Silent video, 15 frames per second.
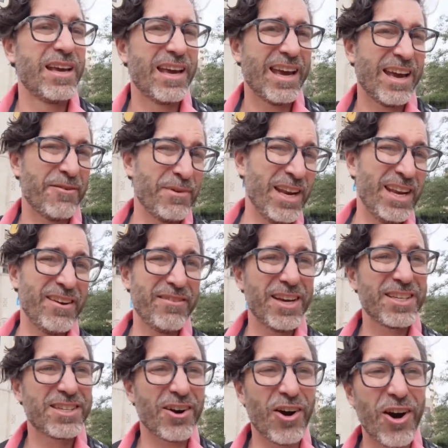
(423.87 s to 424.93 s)
How many of
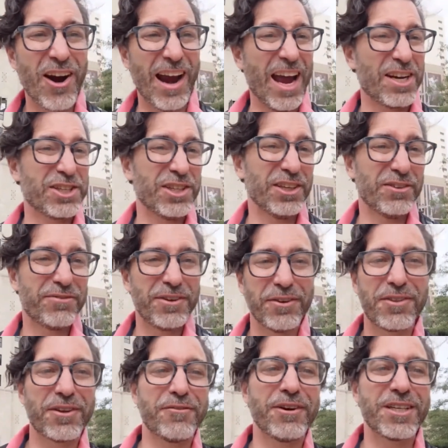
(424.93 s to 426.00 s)
us are actually
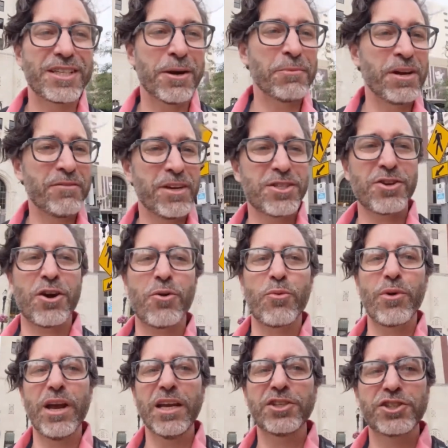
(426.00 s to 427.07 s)
filthy rich? How many of us are
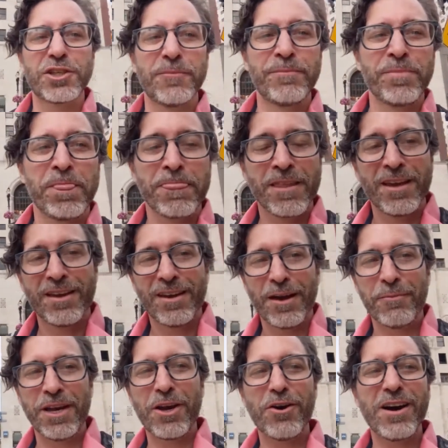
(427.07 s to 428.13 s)
rich? I
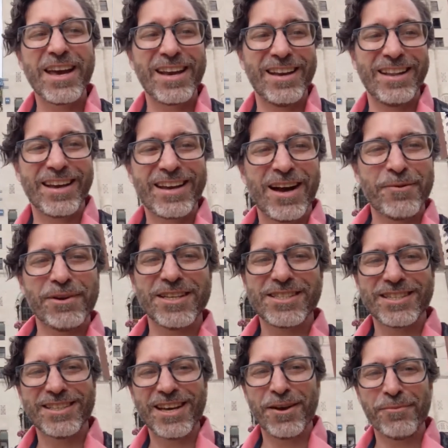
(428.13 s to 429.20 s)
mean, go ahead in the
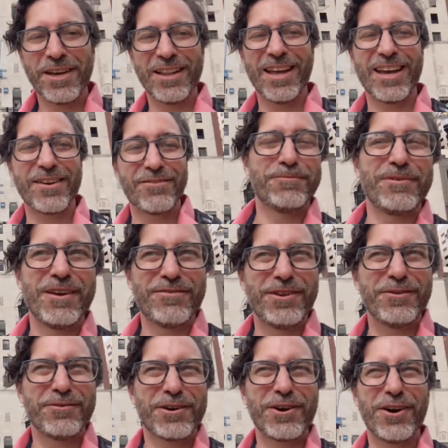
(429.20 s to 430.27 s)
comments and tell me, like, if, if
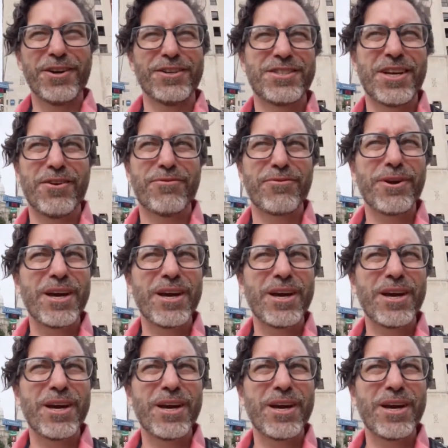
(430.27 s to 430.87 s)
you would call yourself